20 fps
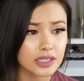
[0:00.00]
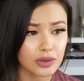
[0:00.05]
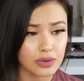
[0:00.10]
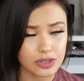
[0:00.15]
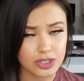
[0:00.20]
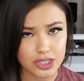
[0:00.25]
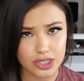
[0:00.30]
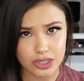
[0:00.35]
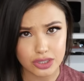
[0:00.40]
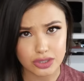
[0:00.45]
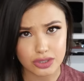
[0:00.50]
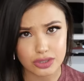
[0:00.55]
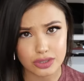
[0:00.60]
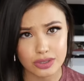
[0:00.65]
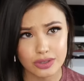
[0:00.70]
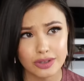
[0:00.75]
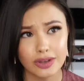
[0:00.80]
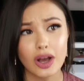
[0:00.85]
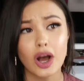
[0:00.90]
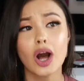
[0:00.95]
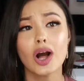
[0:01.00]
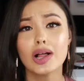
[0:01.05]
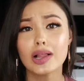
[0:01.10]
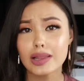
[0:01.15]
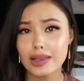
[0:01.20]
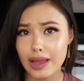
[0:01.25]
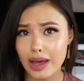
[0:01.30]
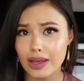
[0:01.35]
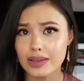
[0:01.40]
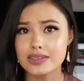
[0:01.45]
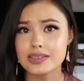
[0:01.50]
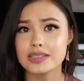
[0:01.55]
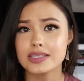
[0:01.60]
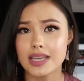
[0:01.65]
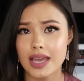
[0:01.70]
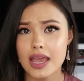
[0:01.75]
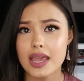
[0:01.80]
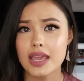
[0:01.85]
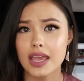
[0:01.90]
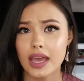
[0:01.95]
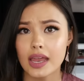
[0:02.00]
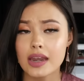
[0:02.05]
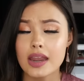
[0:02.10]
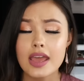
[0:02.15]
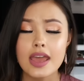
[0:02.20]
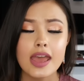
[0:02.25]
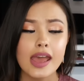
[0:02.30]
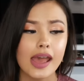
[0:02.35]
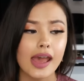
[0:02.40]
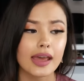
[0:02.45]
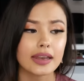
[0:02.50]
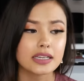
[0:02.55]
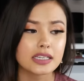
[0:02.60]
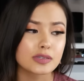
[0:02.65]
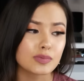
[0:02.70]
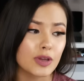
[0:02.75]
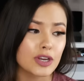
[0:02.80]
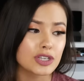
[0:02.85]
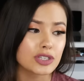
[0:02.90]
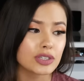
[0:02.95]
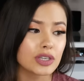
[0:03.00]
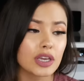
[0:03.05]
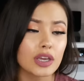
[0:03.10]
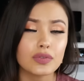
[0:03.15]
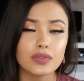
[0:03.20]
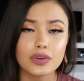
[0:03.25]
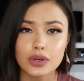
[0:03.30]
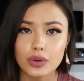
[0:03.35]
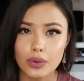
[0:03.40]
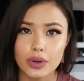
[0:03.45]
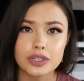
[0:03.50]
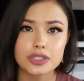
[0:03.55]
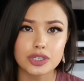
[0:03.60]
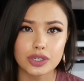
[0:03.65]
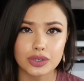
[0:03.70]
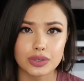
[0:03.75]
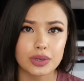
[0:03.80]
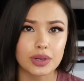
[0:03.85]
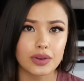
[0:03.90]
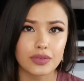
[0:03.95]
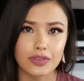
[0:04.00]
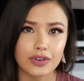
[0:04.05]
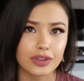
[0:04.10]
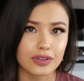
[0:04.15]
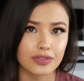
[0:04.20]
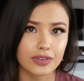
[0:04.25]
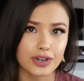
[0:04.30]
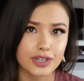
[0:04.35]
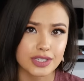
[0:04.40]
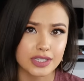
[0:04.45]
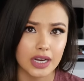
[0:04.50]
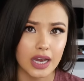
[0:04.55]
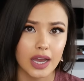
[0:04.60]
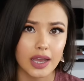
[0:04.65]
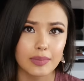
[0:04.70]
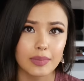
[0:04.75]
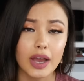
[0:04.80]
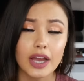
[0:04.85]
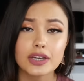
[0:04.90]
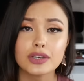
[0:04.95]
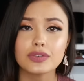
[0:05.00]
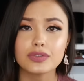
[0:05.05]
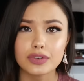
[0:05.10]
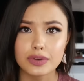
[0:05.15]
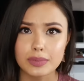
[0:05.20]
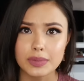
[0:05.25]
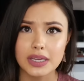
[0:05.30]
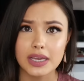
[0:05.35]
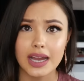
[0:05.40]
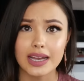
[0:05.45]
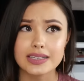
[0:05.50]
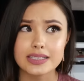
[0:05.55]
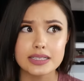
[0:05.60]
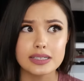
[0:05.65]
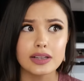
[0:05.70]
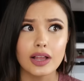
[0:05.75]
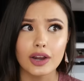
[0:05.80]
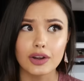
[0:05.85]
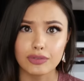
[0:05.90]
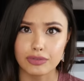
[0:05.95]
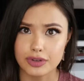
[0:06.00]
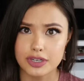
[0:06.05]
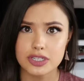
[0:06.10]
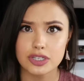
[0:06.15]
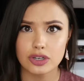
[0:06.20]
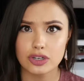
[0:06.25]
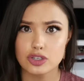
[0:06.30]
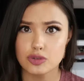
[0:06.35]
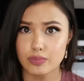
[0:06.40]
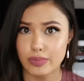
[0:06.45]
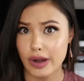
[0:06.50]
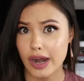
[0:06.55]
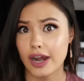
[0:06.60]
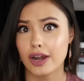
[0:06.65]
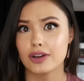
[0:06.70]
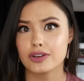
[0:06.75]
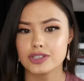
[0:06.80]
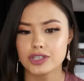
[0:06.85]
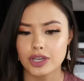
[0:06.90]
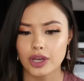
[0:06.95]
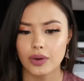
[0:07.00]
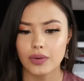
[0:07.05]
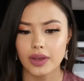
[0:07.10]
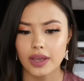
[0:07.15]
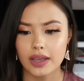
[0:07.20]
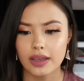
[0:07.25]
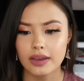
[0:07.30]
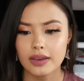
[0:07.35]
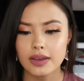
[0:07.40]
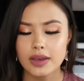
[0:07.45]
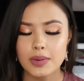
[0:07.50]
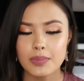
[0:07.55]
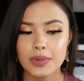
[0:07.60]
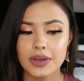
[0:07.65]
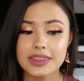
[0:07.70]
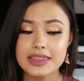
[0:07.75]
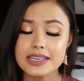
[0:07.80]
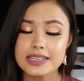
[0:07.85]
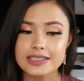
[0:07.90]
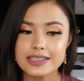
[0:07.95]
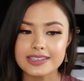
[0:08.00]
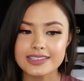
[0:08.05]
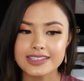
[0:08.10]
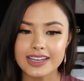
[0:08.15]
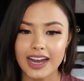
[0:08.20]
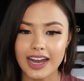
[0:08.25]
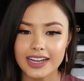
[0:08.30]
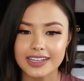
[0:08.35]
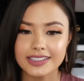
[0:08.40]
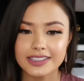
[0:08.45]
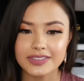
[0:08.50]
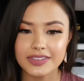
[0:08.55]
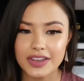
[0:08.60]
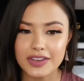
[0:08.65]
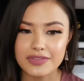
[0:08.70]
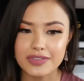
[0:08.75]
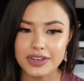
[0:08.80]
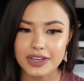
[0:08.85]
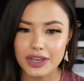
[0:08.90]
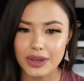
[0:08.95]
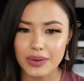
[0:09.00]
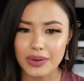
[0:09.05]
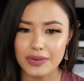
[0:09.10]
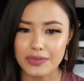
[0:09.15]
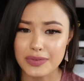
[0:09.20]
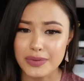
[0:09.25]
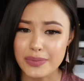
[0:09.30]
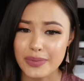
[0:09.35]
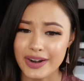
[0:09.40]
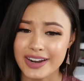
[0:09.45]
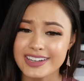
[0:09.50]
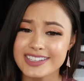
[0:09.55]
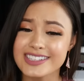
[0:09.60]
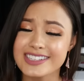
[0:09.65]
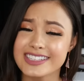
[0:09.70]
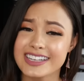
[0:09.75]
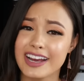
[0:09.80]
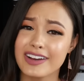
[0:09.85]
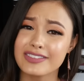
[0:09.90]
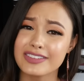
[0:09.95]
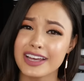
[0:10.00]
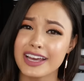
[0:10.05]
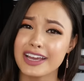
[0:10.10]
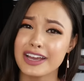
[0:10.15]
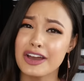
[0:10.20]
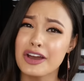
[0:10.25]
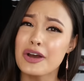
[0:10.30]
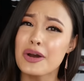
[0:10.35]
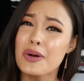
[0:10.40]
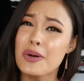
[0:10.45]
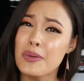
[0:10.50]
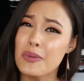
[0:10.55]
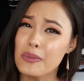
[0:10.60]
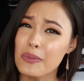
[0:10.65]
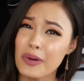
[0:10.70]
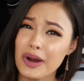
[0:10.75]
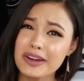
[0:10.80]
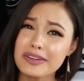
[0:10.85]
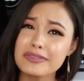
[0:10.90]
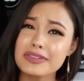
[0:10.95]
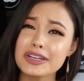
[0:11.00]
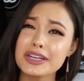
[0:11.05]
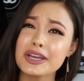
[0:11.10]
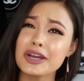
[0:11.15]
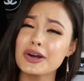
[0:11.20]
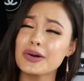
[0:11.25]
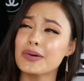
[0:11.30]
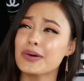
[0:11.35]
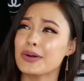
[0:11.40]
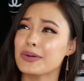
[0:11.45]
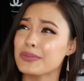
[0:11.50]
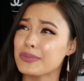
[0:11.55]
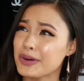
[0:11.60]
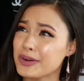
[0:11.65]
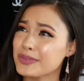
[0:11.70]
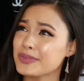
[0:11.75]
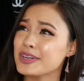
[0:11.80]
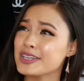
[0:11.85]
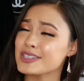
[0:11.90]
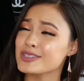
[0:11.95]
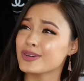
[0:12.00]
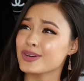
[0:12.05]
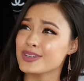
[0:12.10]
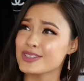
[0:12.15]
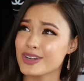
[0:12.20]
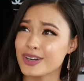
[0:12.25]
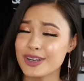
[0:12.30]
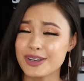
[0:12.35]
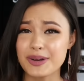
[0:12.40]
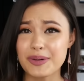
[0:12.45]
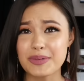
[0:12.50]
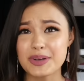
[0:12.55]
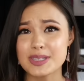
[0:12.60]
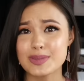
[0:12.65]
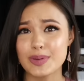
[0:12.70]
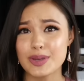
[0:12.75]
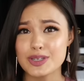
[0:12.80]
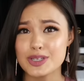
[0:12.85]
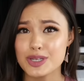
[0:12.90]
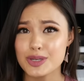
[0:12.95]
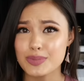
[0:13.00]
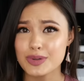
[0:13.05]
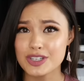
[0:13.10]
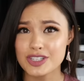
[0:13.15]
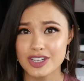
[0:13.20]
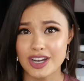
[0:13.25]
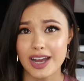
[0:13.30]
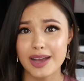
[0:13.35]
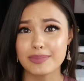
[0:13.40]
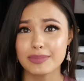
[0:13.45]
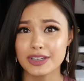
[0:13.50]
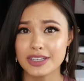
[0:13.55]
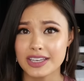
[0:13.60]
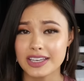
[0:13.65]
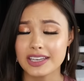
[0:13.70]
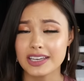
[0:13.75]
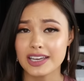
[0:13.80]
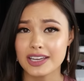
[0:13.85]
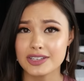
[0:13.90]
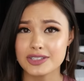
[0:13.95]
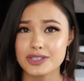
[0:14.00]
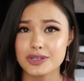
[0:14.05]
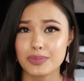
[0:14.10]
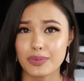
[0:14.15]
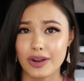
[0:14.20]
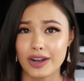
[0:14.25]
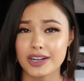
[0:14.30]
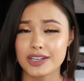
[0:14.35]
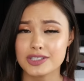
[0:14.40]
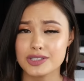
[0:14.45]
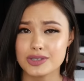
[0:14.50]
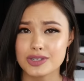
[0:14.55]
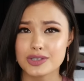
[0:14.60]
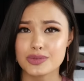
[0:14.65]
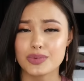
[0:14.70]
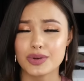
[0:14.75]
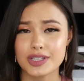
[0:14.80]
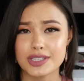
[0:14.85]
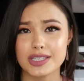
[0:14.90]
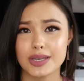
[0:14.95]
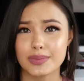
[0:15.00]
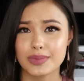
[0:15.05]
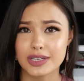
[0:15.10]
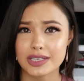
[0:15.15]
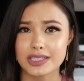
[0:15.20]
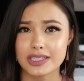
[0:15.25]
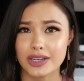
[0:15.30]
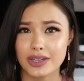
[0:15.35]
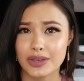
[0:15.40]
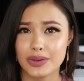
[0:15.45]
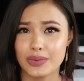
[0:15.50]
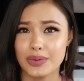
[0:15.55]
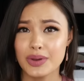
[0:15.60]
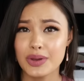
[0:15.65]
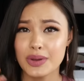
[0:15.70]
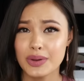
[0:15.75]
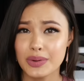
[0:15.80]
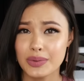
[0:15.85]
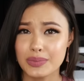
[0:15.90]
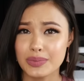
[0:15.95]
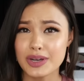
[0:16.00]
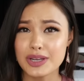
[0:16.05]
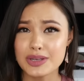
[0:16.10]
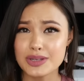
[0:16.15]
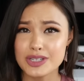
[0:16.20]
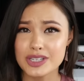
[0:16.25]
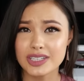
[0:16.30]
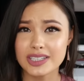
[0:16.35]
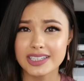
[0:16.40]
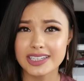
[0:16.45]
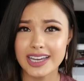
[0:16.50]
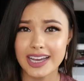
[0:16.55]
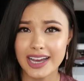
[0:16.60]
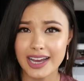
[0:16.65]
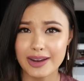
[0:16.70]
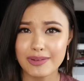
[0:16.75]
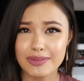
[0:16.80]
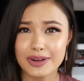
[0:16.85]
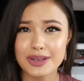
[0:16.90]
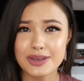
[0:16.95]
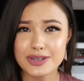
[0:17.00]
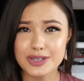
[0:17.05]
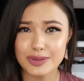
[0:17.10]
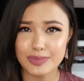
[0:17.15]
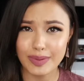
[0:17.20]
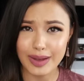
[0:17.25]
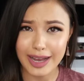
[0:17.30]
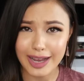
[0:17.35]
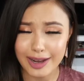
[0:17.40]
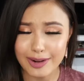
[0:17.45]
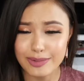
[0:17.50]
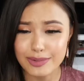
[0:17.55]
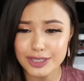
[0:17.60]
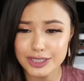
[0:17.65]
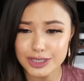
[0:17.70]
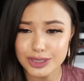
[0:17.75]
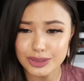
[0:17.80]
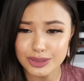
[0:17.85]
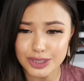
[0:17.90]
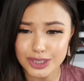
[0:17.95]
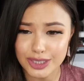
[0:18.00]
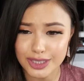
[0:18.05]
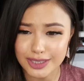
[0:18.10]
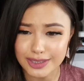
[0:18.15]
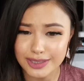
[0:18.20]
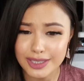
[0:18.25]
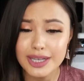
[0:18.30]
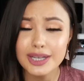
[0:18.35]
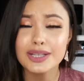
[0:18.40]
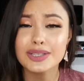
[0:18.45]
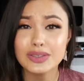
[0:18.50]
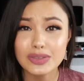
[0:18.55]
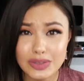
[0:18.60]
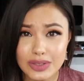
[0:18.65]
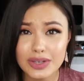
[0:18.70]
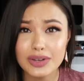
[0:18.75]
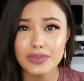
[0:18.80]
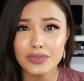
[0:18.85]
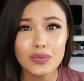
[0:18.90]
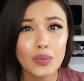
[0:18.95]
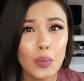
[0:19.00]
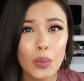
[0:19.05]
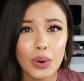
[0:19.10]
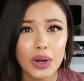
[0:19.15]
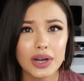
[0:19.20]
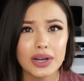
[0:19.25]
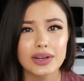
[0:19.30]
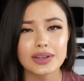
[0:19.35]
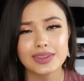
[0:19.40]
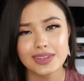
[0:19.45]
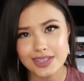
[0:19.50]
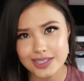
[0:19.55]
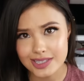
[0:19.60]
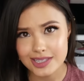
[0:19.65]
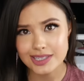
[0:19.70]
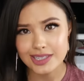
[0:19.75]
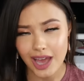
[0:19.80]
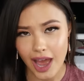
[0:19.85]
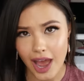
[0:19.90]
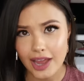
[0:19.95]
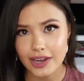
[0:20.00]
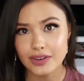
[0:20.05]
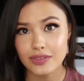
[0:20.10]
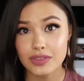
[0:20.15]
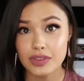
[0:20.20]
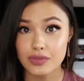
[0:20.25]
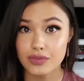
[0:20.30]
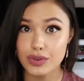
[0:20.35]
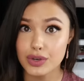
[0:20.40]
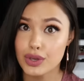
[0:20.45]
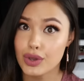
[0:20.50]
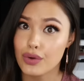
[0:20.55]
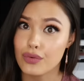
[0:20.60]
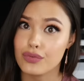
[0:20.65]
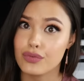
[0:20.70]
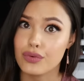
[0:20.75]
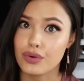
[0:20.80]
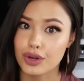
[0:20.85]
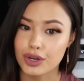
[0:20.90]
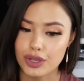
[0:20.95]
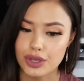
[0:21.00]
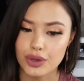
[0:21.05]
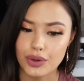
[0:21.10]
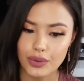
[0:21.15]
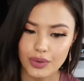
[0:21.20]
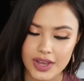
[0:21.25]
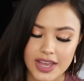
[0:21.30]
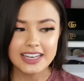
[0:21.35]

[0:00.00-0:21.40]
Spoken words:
There was just a lot to take in, and especially if you're going to Korea for the first time. I know for me, I did a lot of research prior to going, but this is kind of a video if you want to just have like one video or one resource, or you don't want to spend too much time looking into products, you just want someone to tell you what you should look at and what you should buy and what you should look for. This is kind of the video for you.